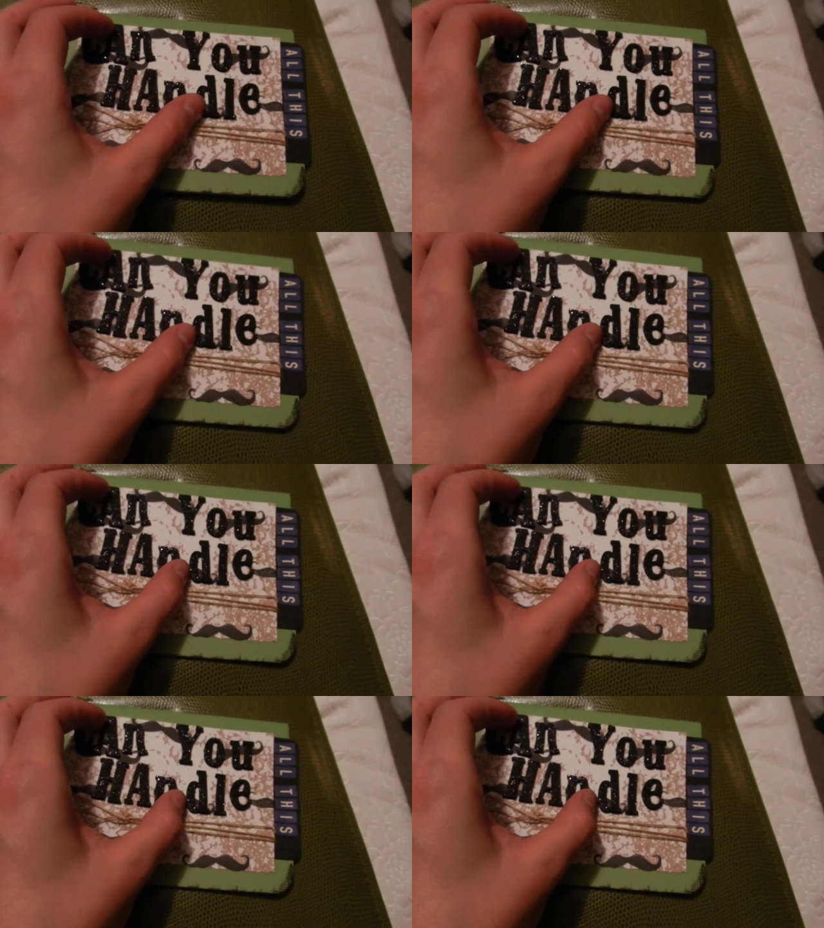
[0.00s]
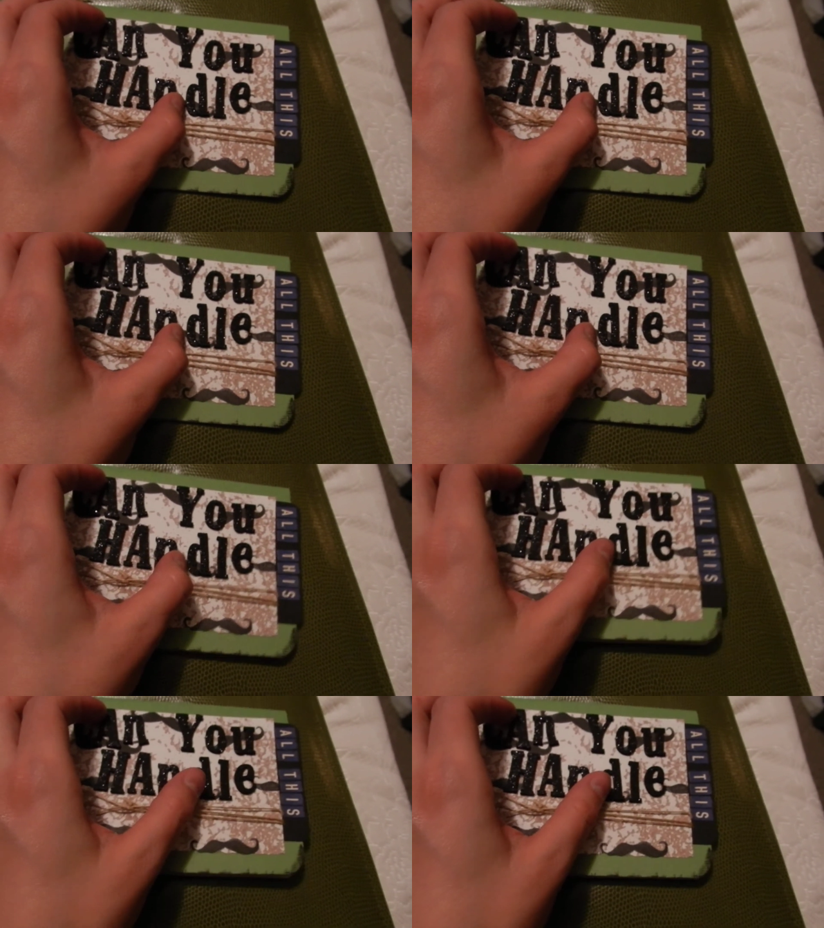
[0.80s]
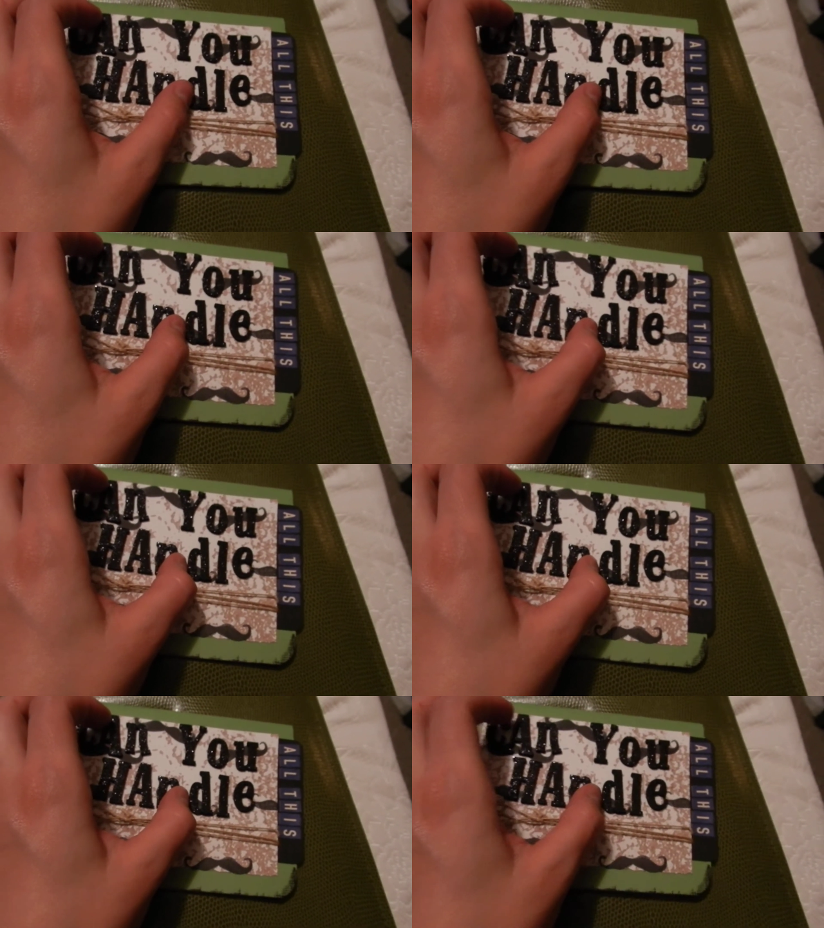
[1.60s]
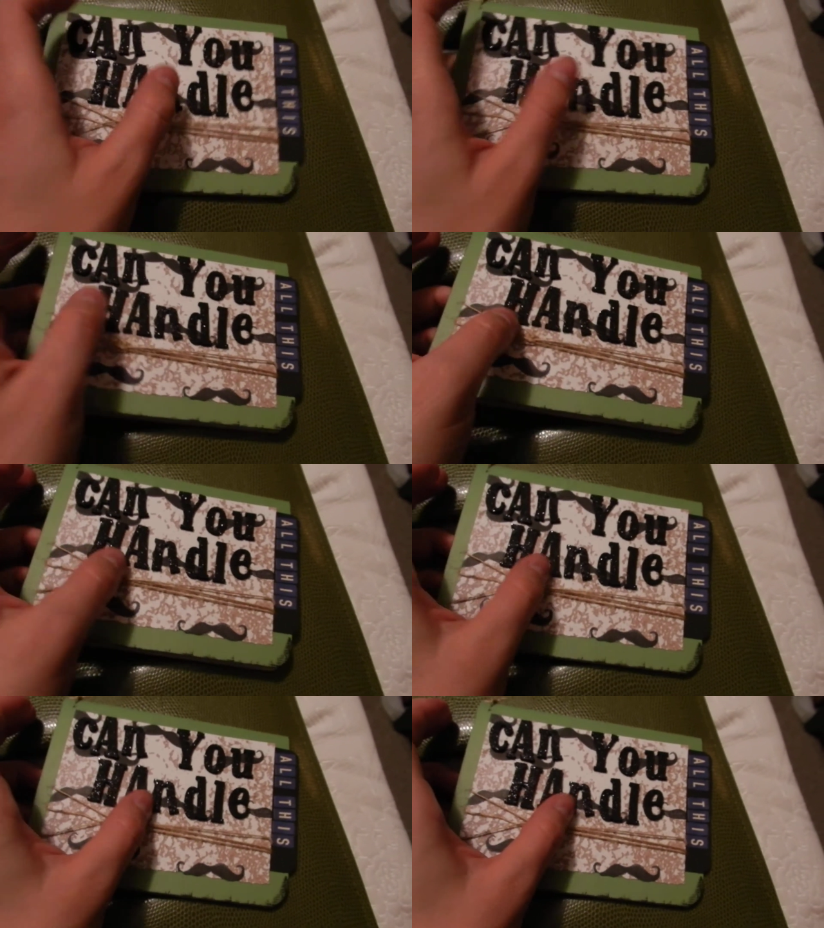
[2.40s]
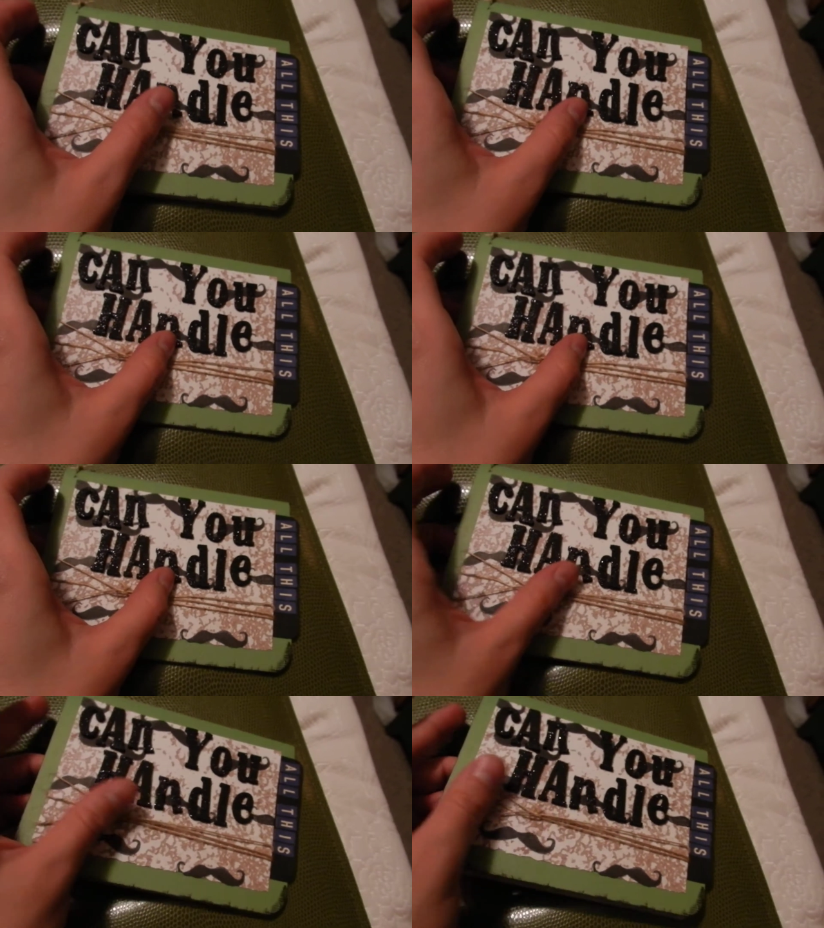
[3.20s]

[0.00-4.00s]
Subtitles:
[unreadable: no face in view]